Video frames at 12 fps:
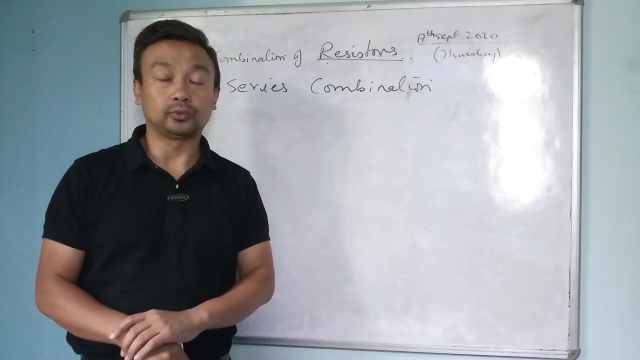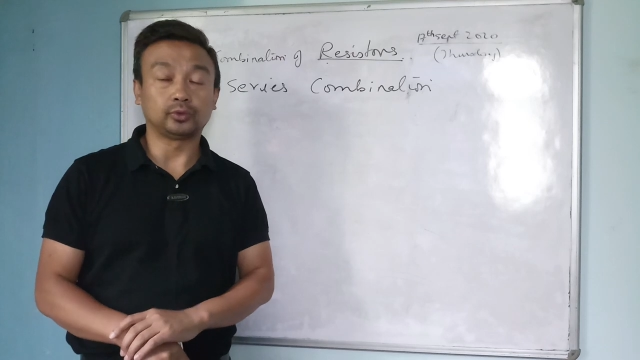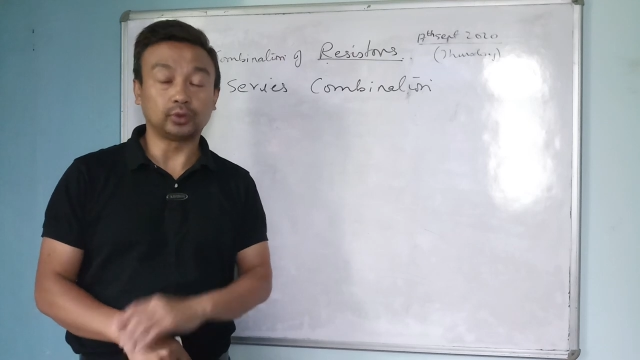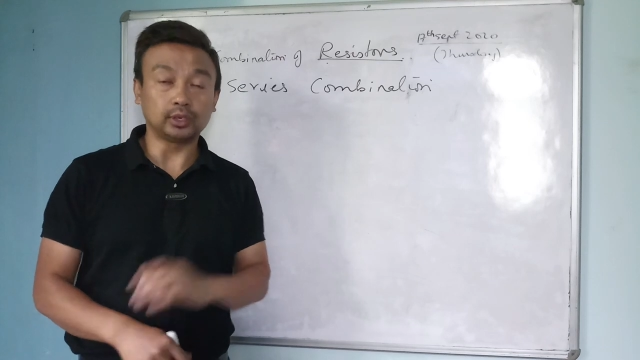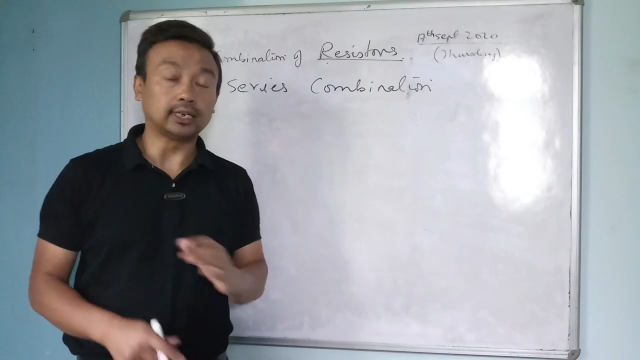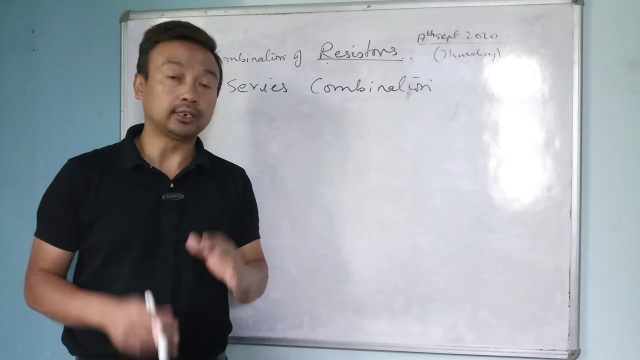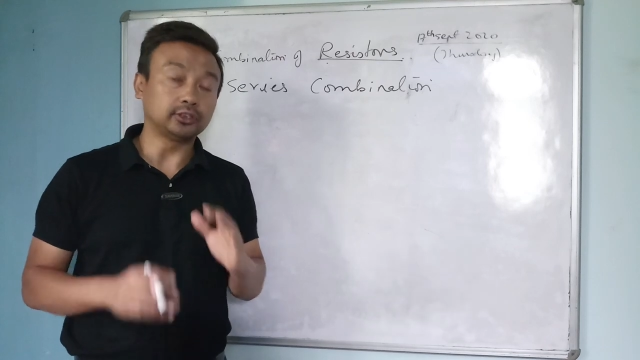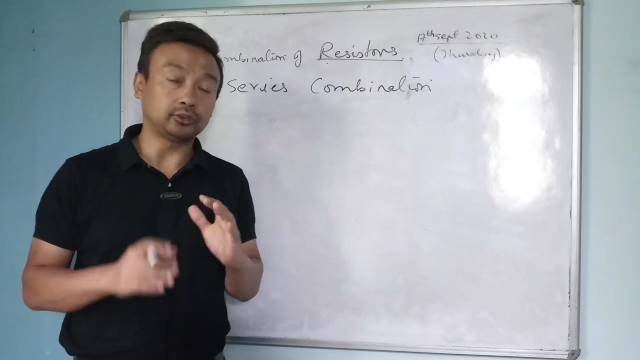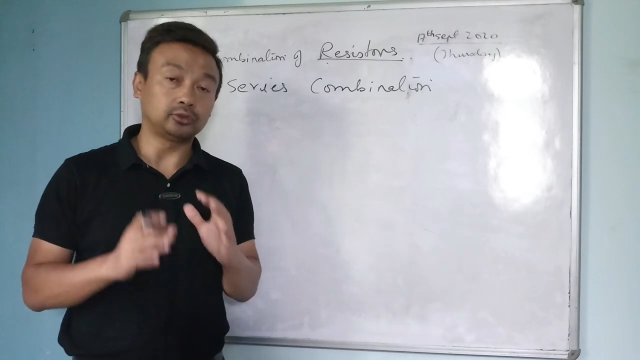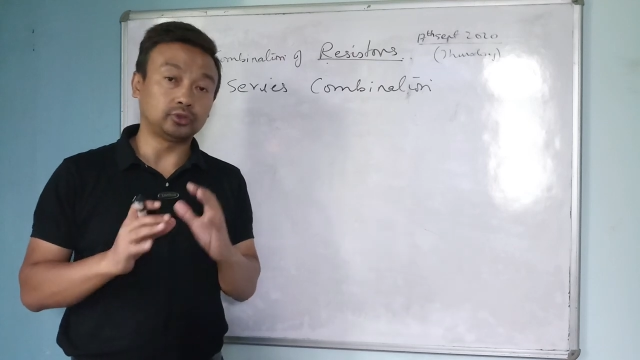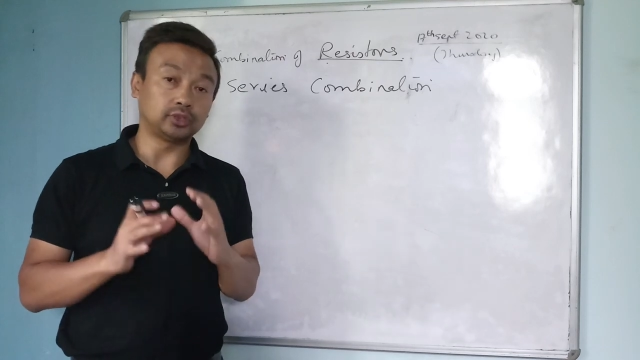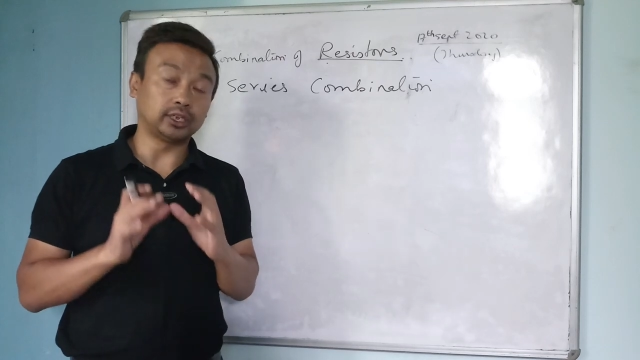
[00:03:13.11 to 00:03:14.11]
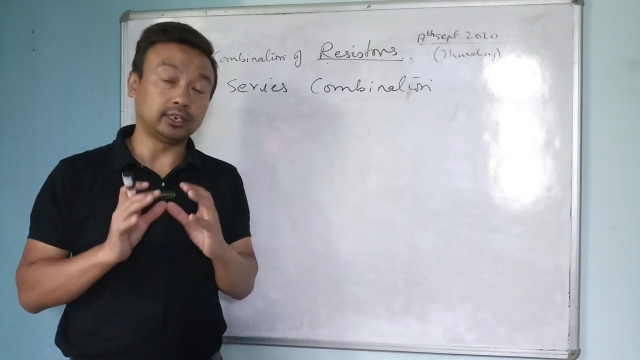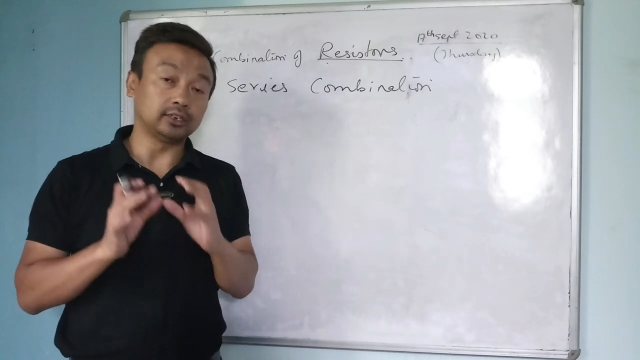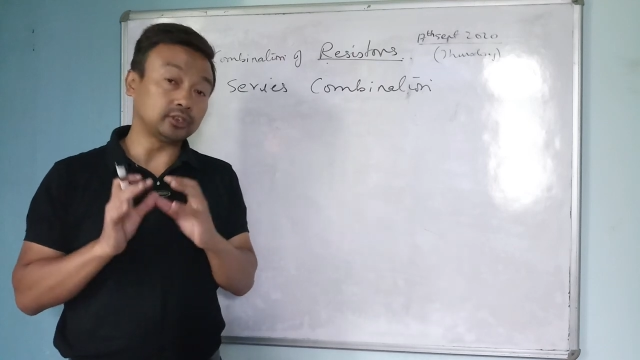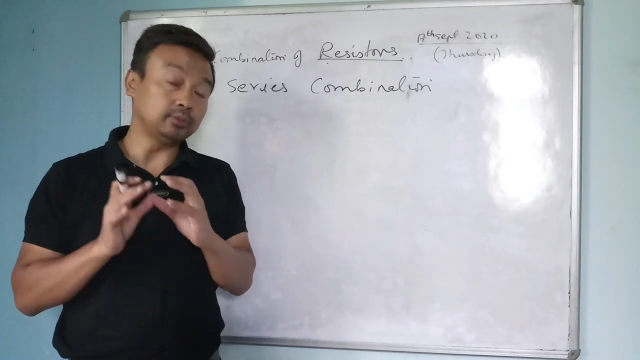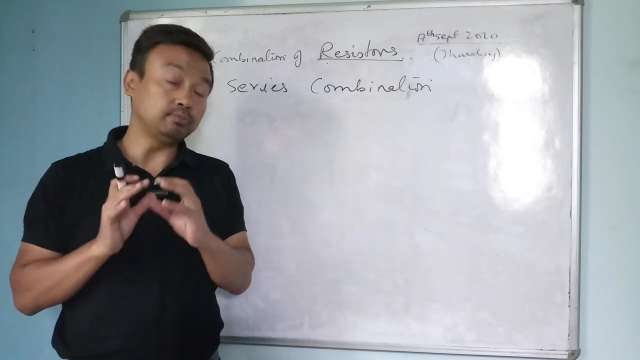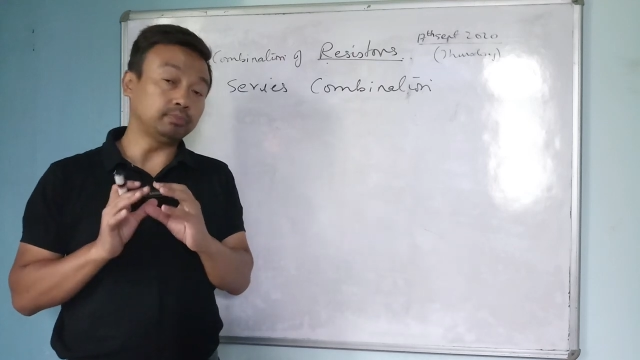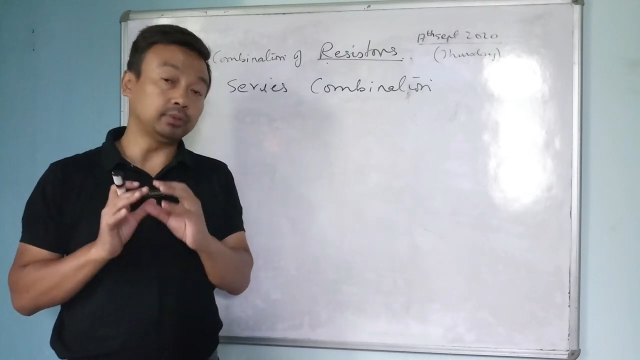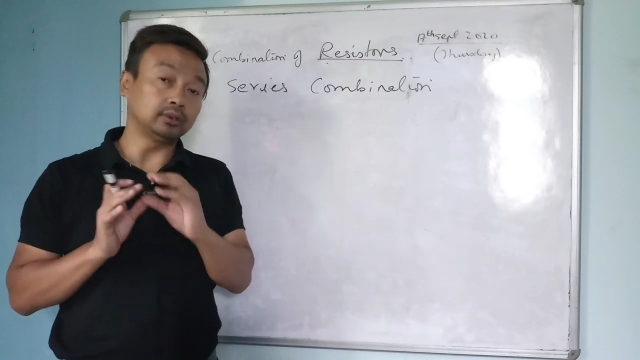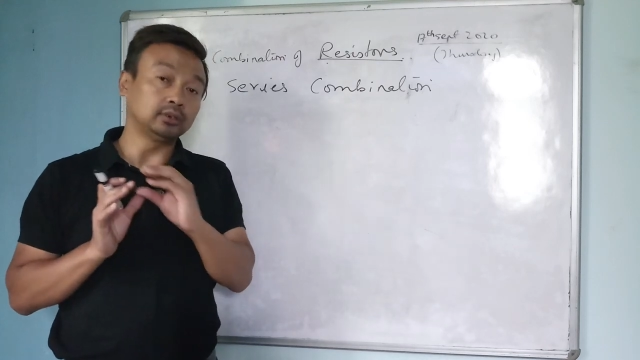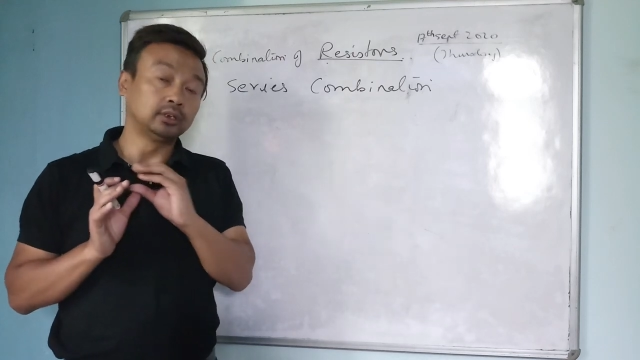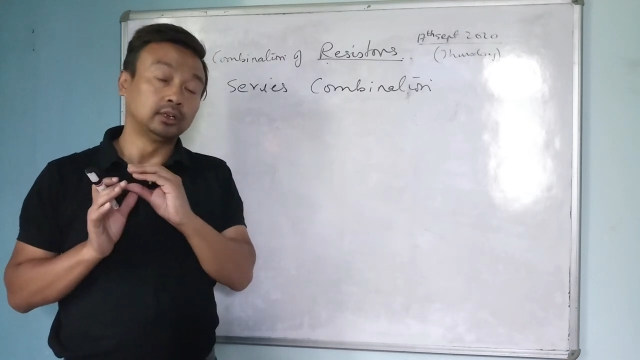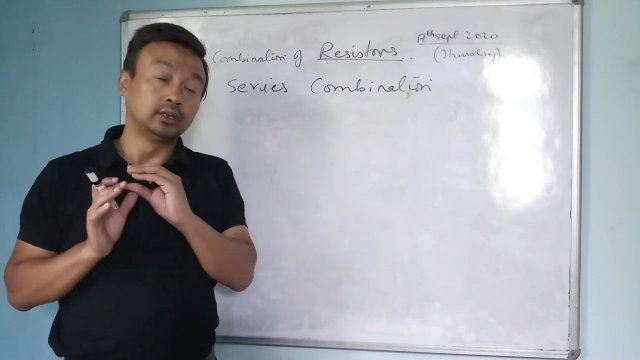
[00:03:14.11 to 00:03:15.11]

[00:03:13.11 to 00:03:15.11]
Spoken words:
Okay, that is to say, in a simple